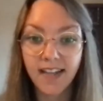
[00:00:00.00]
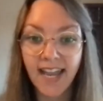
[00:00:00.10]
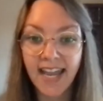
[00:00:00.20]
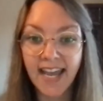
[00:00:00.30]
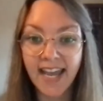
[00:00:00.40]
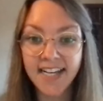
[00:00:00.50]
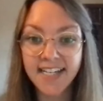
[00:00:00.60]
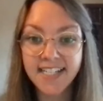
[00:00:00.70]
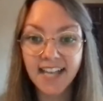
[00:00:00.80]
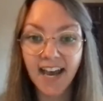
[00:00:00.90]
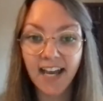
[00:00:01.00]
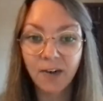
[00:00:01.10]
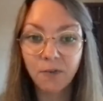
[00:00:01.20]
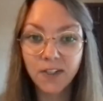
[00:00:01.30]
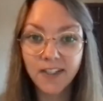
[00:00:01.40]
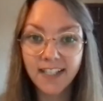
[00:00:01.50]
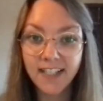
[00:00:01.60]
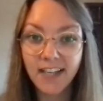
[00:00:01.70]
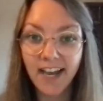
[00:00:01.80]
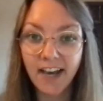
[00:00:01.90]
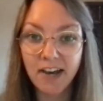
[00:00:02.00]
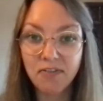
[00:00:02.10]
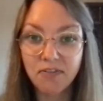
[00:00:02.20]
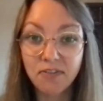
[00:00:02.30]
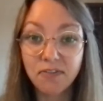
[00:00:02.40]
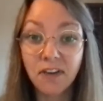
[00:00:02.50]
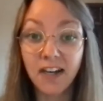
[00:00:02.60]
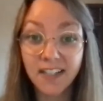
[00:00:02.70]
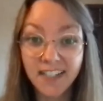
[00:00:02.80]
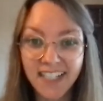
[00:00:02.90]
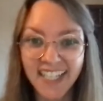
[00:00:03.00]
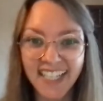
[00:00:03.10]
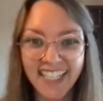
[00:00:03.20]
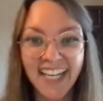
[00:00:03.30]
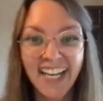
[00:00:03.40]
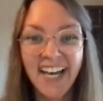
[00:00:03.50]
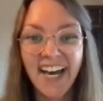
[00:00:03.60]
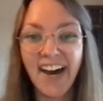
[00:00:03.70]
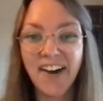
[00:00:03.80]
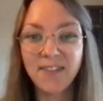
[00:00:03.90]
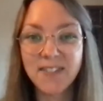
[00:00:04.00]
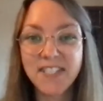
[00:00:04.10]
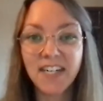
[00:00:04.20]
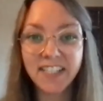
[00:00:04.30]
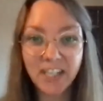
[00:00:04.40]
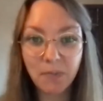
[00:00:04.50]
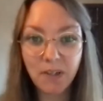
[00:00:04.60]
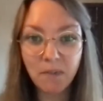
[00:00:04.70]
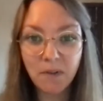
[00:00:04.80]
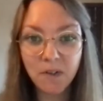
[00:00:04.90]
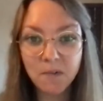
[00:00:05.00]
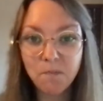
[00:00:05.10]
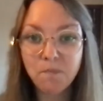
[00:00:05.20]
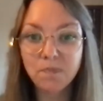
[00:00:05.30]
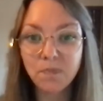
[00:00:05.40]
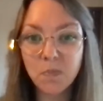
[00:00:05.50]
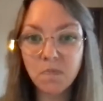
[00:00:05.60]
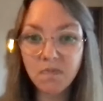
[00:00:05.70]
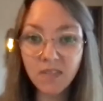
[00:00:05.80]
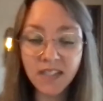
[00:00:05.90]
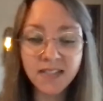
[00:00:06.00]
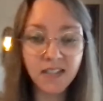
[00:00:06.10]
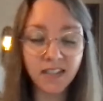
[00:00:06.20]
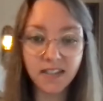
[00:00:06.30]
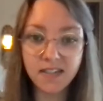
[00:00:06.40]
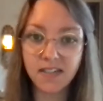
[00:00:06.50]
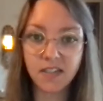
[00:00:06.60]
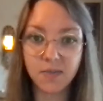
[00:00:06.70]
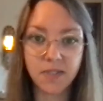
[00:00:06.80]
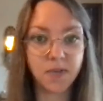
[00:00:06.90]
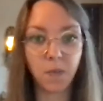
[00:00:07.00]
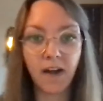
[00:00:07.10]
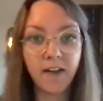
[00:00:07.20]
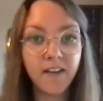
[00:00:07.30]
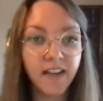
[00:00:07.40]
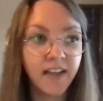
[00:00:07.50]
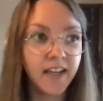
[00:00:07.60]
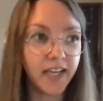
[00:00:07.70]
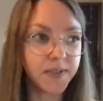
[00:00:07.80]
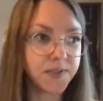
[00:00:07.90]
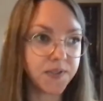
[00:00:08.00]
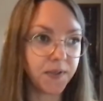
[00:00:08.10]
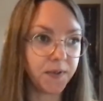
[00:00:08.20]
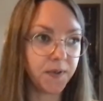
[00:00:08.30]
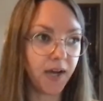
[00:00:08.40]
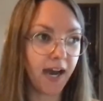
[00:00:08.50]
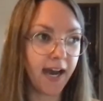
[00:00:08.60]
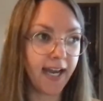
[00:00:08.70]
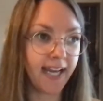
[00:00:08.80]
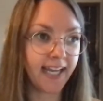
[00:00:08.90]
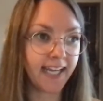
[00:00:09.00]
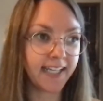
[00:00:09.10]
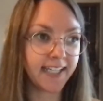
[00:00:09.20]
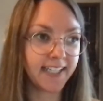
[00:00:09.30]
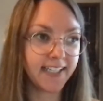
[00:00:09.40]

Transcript: And I really have fun studying people and studying systems as well. And so I